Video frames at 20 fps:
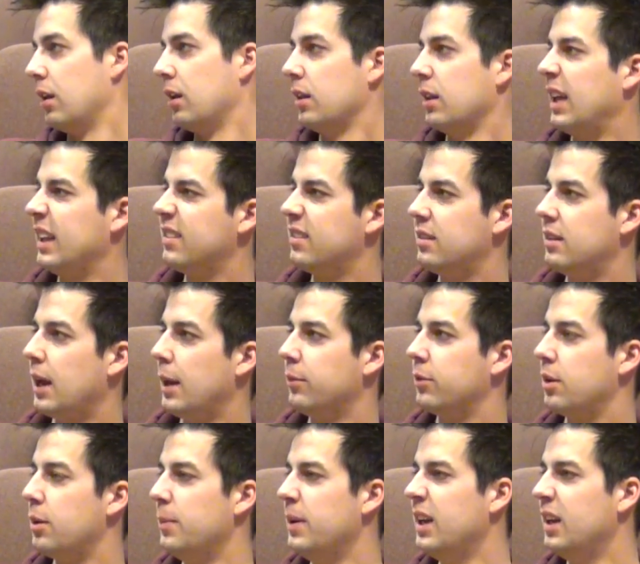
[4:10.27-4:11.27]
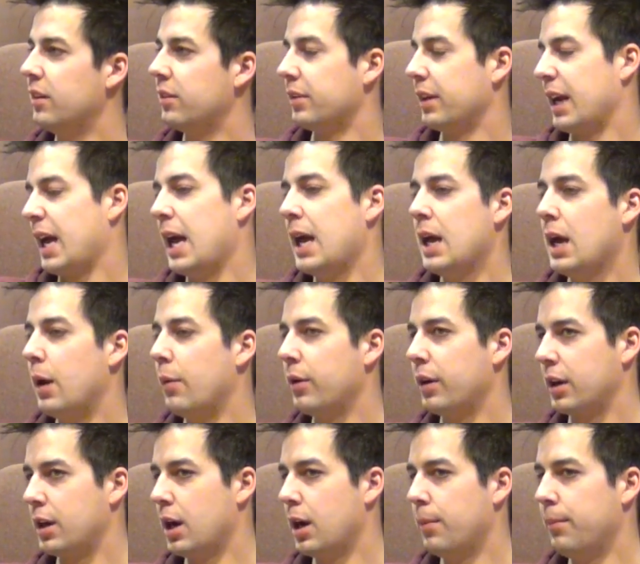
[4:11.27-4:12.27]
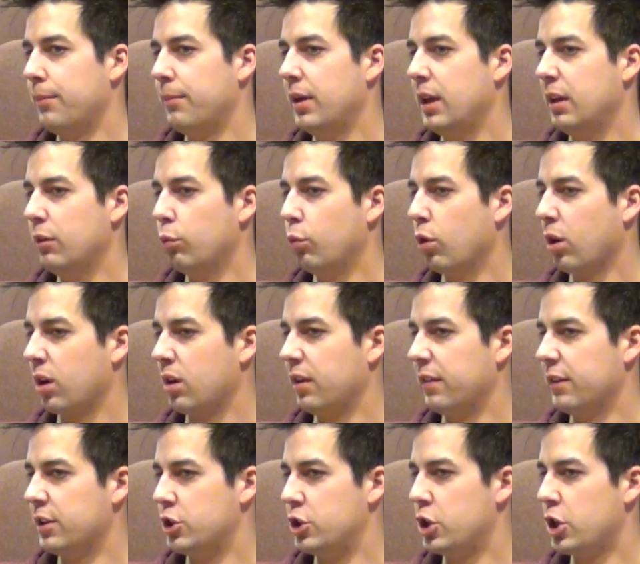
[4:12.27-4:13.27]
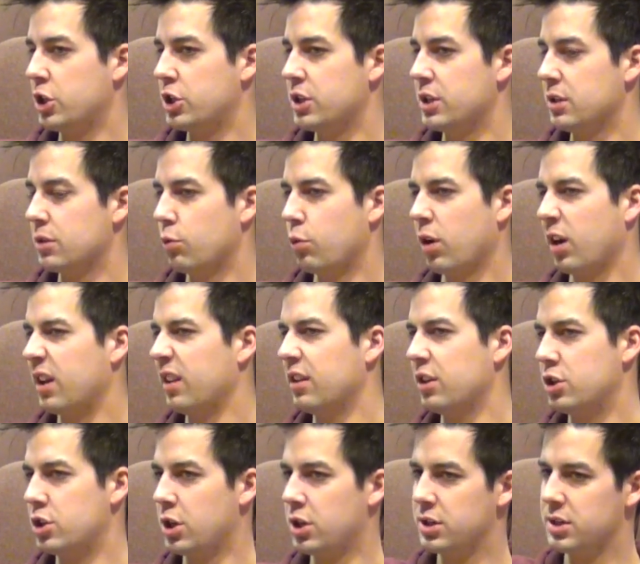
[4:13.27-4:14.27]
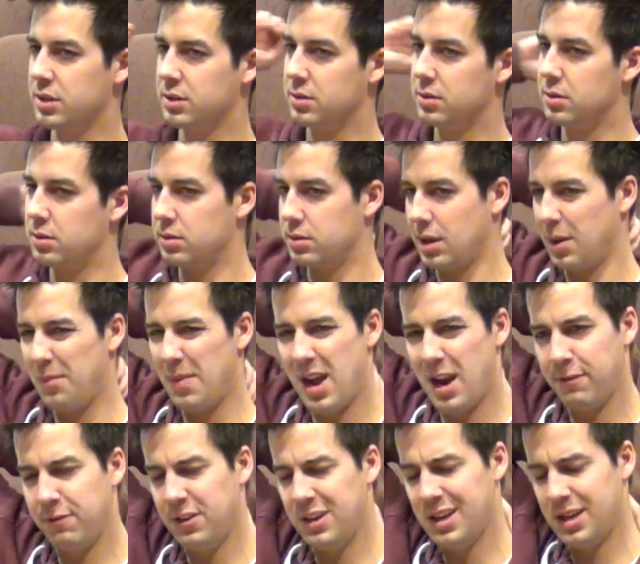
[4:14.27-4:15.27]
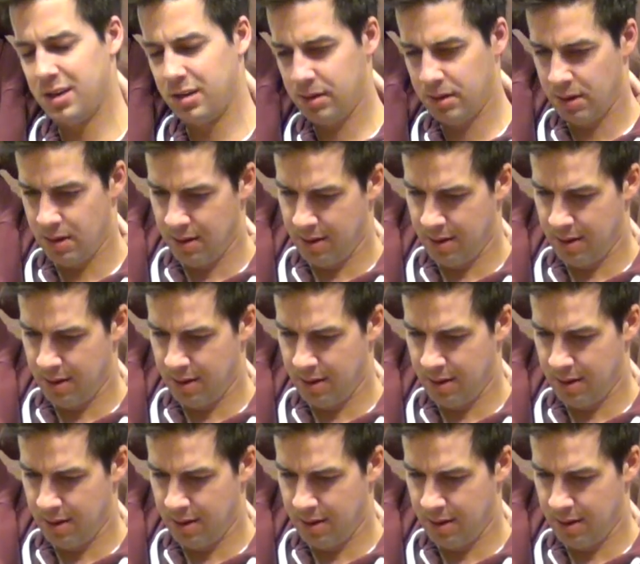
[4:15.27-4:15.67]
lots of times comedians are like, hey, I want to come and work in the churches, and there's like, man, if you didn't